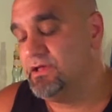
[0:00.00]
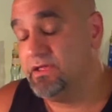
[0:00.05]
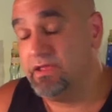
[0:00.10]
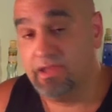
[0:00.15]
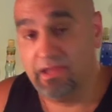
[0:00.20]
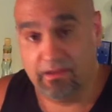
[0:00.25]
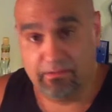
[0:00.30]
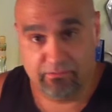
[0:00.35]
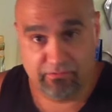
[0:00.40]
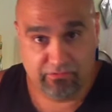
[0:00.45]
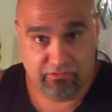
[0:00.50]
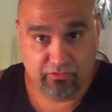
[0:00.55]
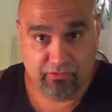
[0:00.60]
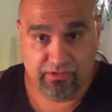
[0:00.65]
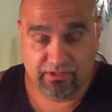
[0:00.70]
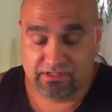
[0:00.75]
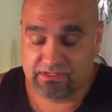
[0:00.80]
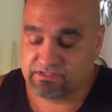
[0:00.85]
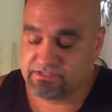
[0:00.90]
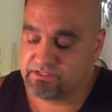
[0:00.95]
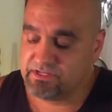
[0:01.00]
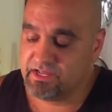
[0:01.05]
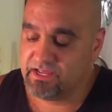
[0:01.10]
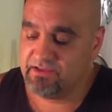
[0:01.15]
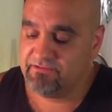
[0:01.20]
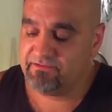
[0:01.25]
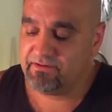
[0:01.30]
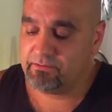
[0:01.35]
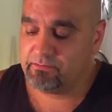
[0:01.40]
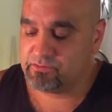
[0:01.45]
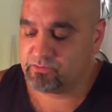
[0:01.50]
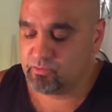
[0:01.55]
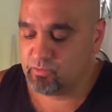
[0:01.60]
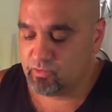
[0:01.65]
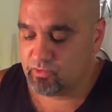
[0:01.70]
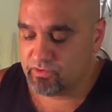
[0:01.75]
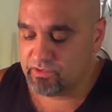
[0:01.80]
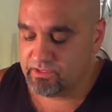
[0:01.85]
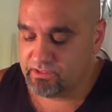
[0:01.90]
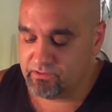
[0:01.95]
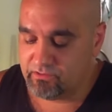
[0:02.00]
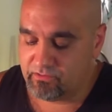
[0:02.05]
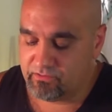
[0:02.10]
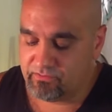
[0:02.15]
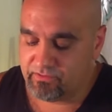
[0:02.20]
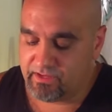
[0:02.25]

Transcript: In doing this knife, I was working on